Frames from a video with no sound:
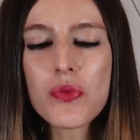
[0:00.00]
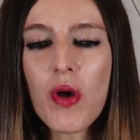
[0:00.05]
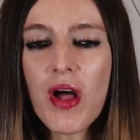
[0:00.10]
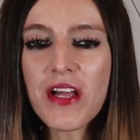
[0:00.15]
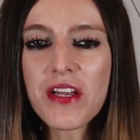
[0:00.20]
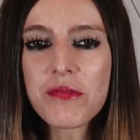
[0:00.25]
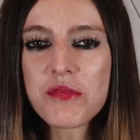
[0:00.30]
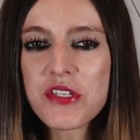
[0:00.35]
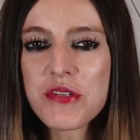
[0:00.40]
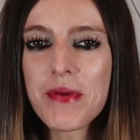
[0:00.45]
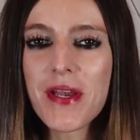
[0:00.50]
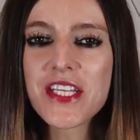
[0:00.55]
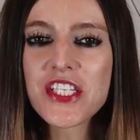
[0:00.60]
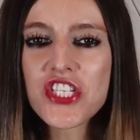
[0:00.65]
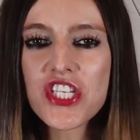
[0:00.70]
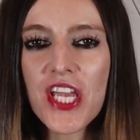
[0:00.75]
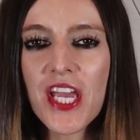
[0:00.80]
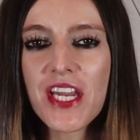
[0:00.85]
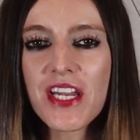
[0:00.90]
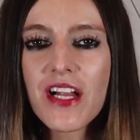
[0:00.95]
welcome to my
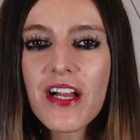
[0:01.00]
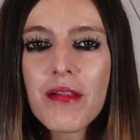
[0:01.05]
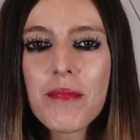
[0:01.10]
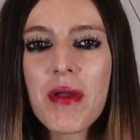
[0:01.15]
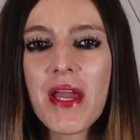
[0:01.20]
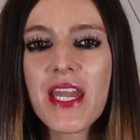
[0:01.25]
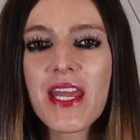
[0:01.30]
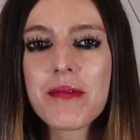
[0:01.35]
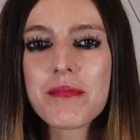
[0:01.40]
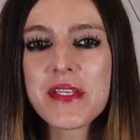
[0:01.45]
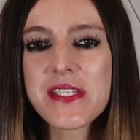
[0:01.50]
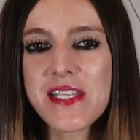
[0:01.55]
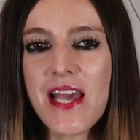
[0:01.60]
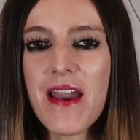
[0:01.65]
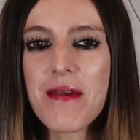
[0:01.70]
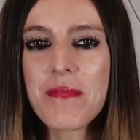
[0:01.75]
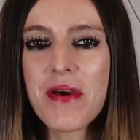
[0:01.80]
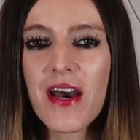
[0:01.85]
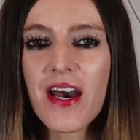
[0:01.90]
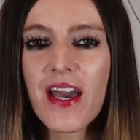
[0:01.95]
channel. My name is
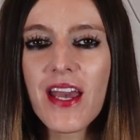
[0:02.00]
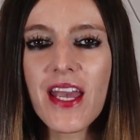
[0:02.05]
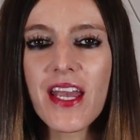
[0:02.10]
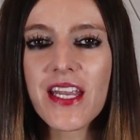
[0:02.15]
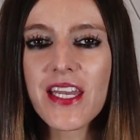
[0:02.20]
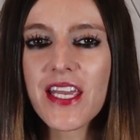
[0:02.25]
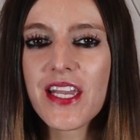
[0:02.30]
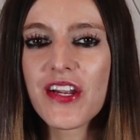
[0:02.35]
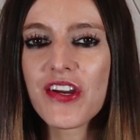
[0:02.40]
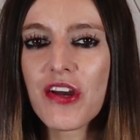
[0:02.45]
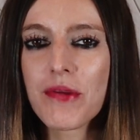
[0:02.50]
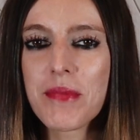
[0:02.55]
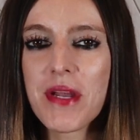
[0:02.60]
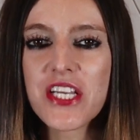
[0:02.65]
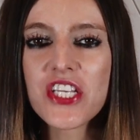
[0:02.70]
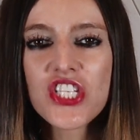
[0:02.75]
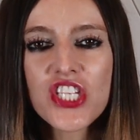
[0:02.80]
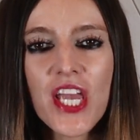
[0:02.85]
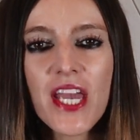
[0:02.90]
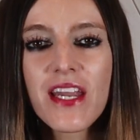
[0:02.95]
Emma and here on
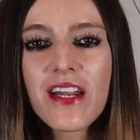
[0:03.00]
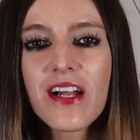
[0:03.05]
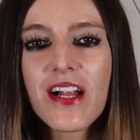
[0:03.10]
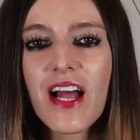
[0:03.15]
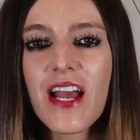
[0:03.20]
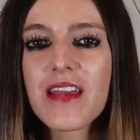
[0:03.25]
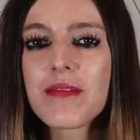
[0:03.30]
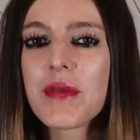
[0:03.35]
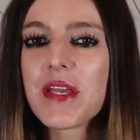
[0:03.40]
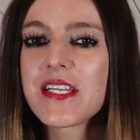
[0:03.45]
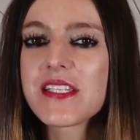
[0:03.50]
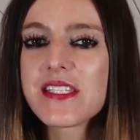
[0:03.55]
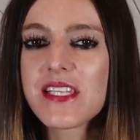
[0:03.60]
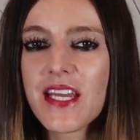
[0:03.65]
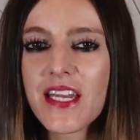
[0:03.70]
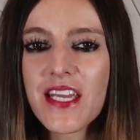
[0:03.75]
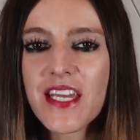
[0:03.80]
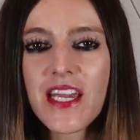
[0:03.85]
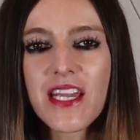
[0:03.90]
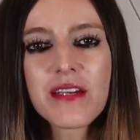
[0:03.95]
my channel I make
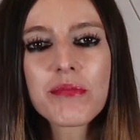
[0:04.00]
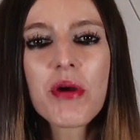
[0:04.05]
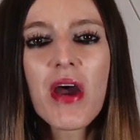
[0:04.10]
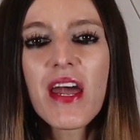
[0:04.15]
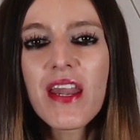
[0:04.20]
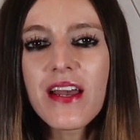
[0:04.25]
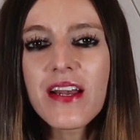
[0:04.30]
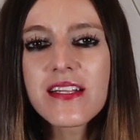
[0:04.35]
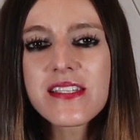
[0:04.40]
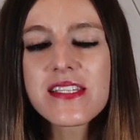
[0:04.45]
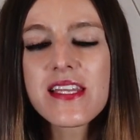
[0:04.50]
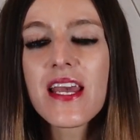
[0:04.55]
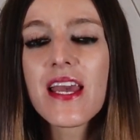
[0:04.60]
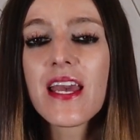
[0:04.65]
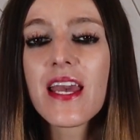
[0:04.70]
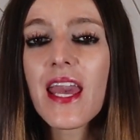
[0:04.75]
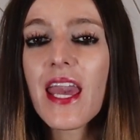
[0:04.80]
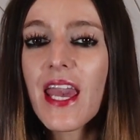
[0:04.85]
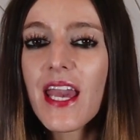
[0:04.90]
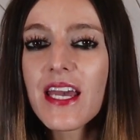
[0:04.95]
skincare products
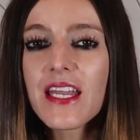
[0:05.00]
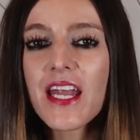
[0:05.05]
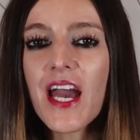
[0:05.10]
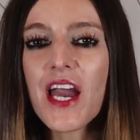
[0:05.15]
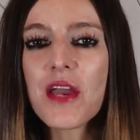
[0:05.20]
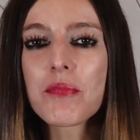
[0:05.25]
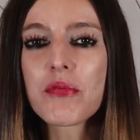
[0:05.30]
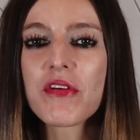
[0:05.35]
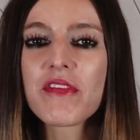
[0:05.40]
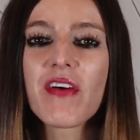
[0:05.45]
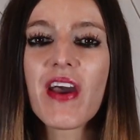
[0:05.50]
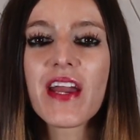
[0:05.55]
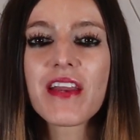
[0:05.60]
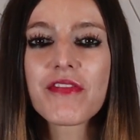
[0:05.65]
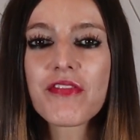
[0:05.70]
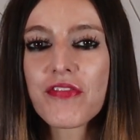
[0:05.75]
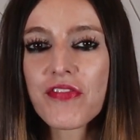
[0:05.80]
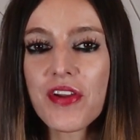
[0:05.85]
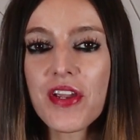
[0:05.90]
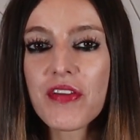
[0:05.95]
and I
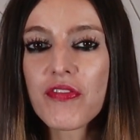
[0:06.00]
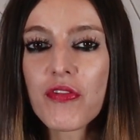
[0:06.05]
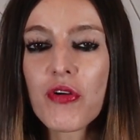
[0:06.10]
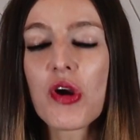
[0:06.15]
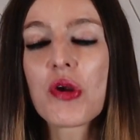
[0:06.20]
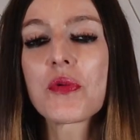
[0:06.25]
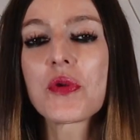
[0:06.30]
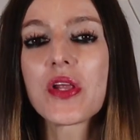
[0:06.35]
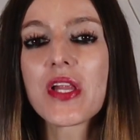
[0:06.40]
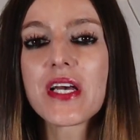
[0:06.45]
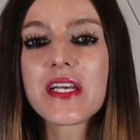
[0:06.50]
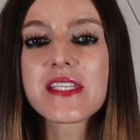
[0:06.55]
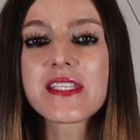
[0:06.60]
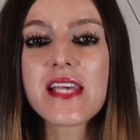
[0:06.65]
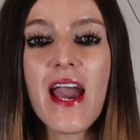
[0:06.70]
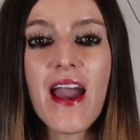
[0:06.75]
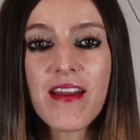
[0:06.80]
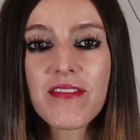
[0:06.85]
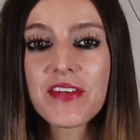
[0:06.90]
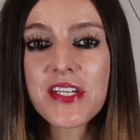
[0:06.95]
provide free
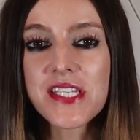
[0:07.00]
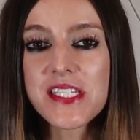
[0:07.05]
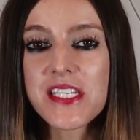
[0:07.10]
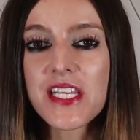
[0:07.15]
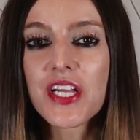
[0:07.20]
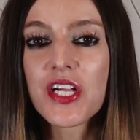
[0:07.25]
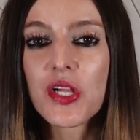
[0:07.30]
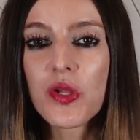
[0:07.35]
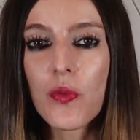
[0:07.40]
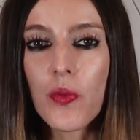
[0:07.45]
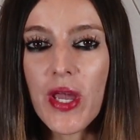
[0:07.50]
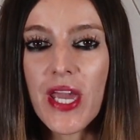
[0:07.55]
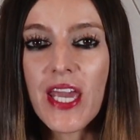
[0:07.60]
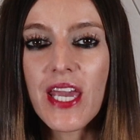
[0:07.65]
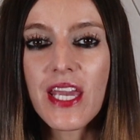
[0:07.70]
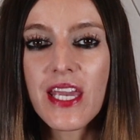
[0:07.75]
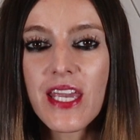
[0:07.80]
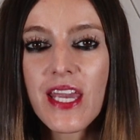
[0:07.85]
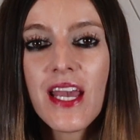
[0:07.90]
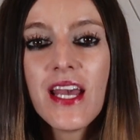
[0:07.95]
formulas every single
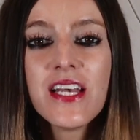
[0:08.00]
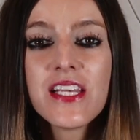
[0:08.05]
week.